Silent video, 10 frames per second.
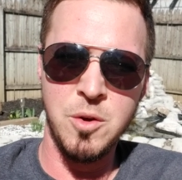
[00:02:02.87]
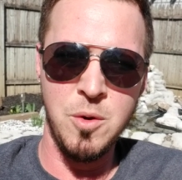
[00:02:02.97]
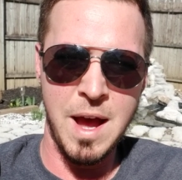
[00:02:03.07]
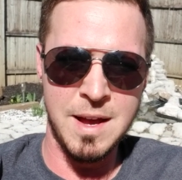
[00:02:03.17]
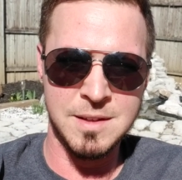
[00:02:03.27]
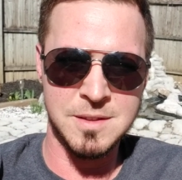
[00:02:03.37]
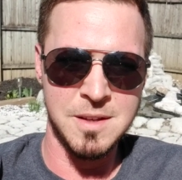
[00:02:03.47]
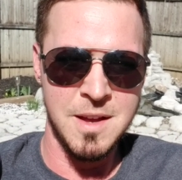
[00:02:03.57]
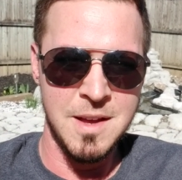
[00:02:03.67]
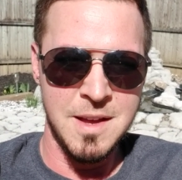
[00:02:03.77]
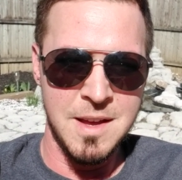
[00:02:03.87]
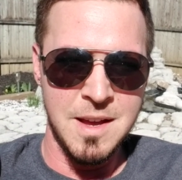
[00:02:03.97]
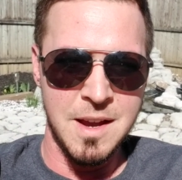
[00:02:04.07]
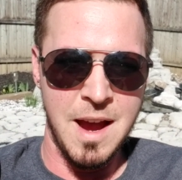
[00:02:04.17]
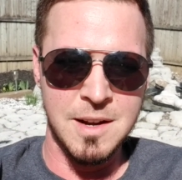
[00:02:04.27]
who has
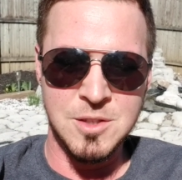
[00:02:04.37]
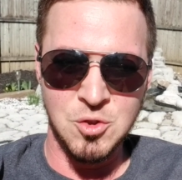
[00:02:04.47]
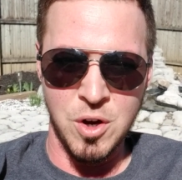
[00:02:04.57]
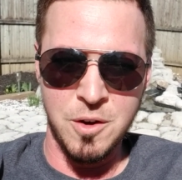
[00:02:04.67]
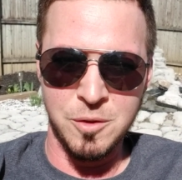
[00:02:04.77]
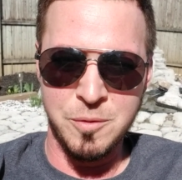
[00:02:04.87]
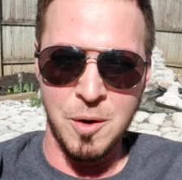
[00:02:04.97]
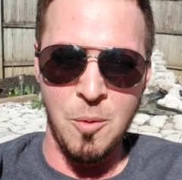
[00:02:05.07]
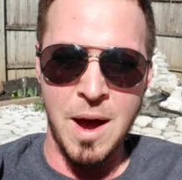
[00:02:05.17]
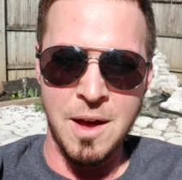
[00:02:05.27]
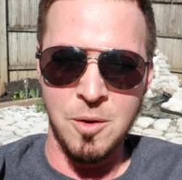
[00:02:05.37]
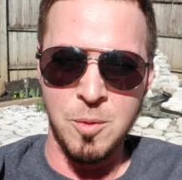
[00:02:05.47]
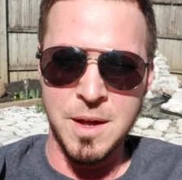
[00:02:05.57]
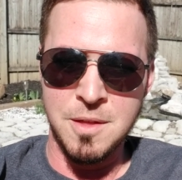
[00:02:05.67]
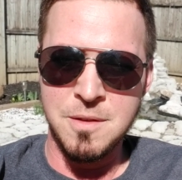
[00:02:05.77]
kind of struggled for a while
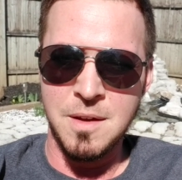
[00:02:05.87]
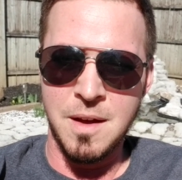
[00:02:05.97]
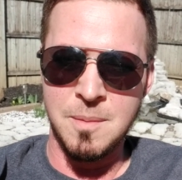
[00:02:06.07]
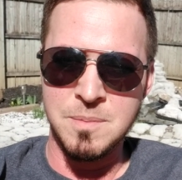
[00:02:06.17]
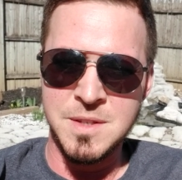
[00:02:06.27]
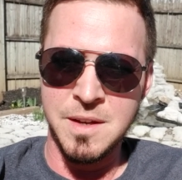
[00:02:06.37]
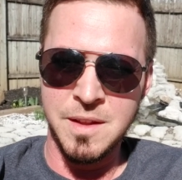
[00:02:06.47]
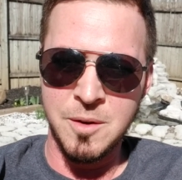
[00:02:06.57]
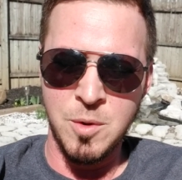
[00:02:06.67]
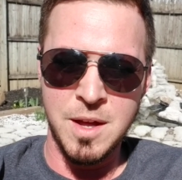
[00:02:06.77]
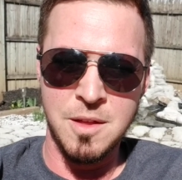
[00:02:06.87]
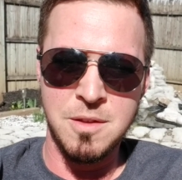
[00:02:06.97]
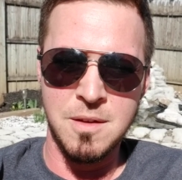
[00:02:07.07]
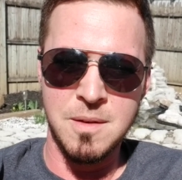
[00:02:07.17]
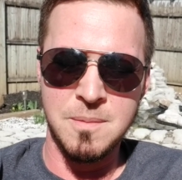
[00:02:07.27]
with dealing with,